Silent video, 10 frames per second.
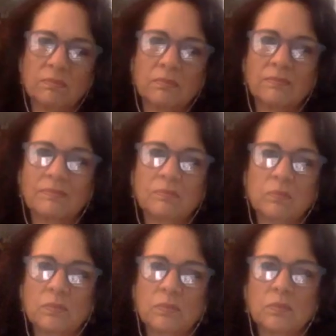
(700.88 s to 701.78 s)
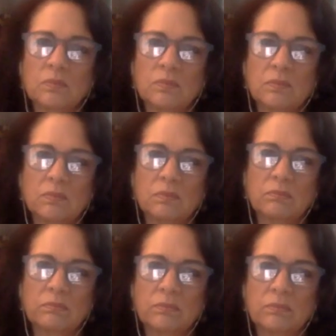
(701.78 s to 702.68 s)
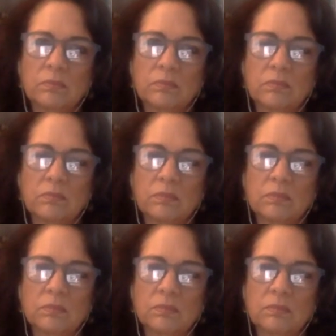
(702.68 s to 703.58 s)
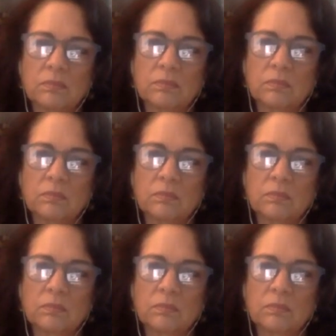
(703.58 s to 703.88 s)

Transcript: (no one is talking)